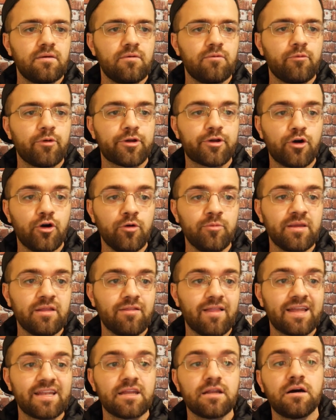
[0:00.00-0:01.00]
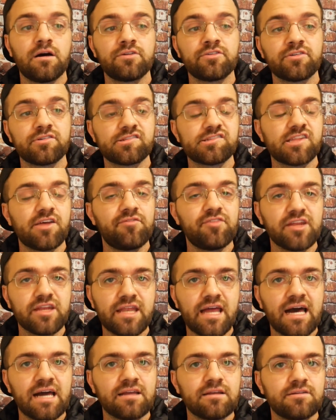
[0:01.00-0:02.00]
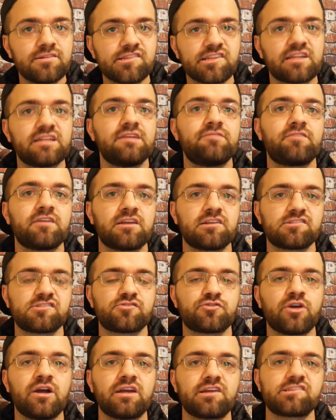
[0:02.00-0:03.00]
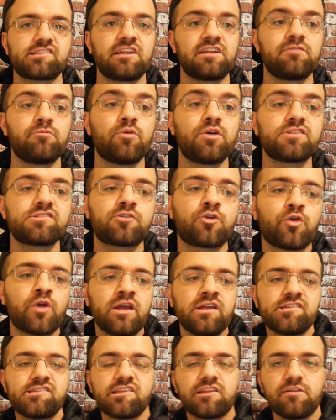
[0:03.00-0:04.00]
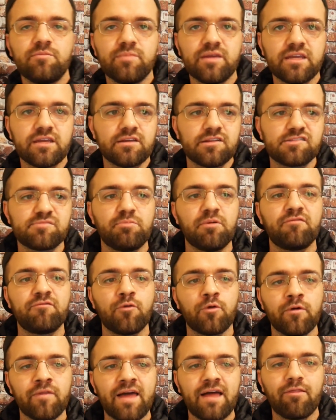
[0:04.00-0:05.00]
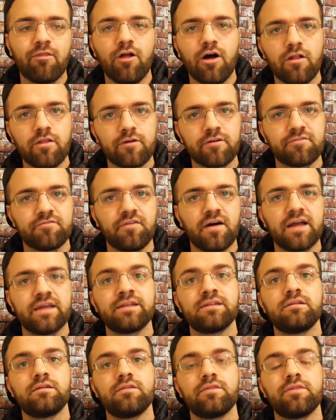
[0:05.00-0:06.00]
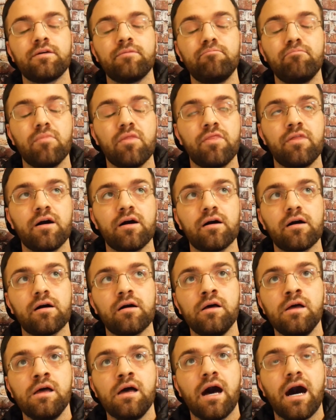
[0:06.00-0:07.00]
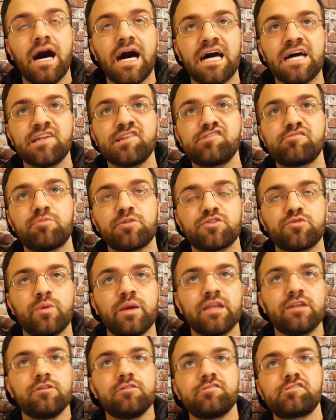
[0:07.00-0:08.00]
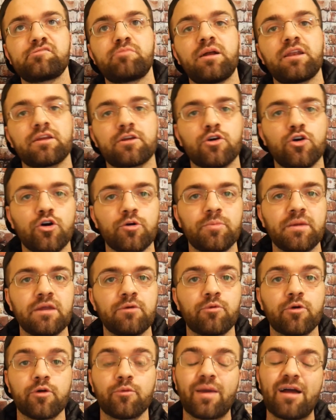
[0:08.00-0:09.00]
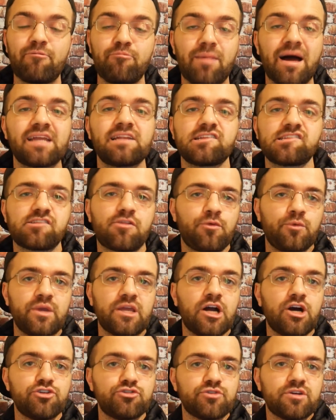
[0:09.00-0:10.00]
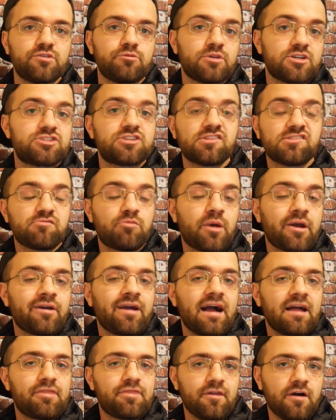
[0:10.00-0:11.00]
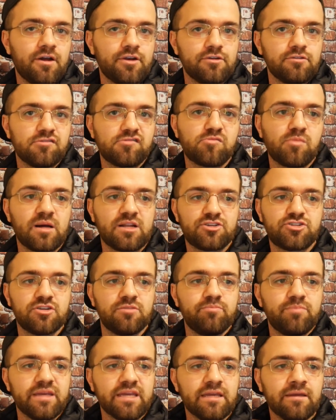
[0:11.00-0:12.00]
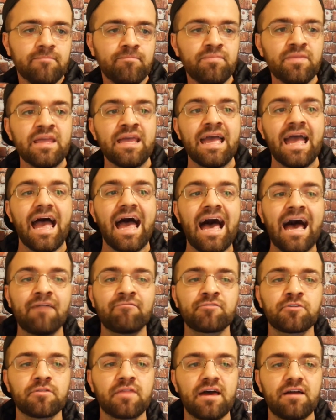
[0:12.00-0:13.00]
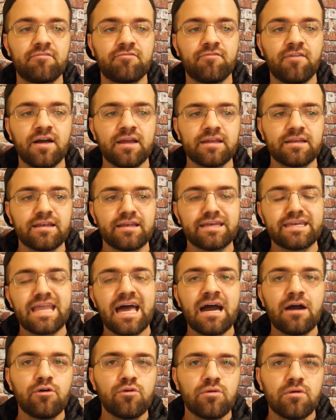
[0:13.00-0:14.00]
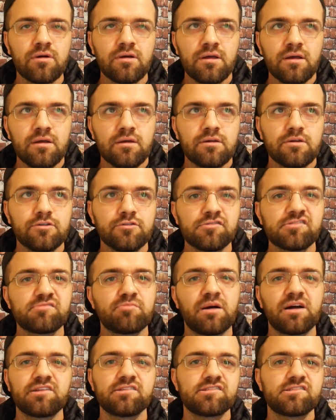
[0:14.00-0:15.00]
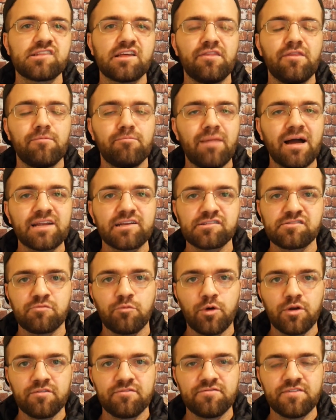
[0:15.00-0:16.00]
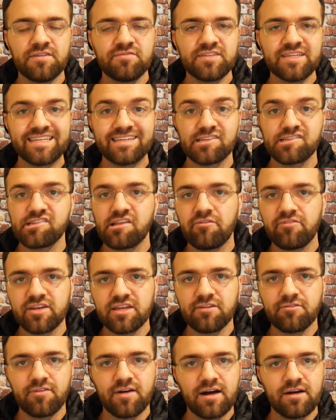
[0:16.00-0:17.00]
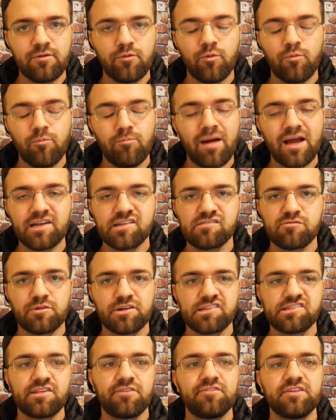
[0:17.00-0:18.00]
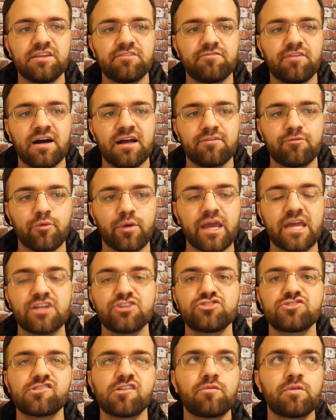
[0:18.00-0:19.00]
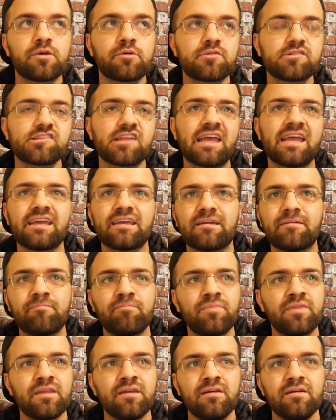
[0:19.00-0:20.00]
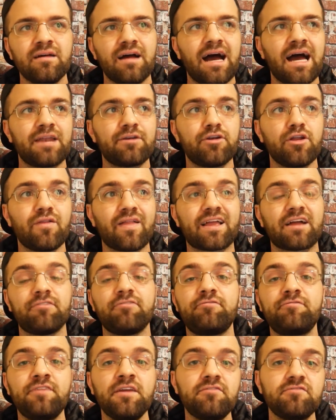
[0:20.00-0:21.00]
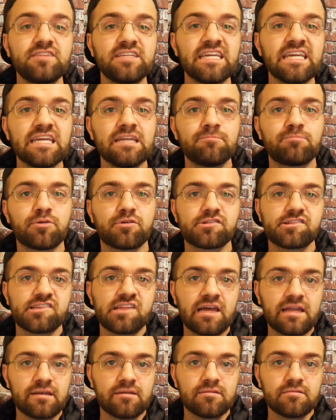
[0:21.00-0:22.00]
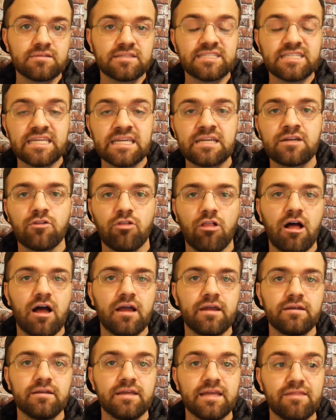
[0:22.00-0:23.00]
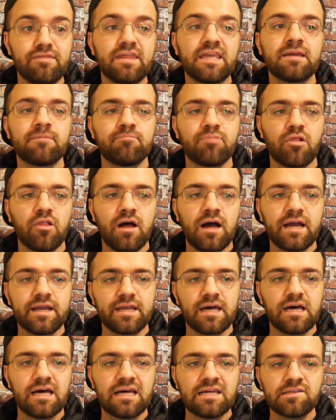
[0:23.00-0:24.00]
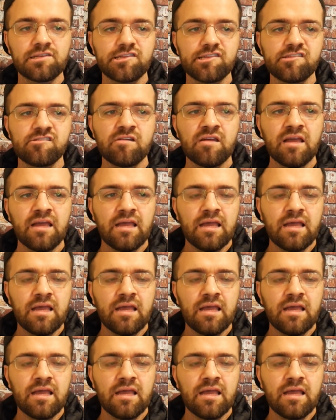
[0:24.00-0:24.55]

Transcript: Where Colby landed 179 significant strikes. And what's crazy to me is, before that Lawler fight, the odds between Usman and Colby were around minus 300, which is where I thought Usman should be. After that fight, now Usman's in the minus 150 to 75, minus 175 range. So there was a 15% decline in the implied odds.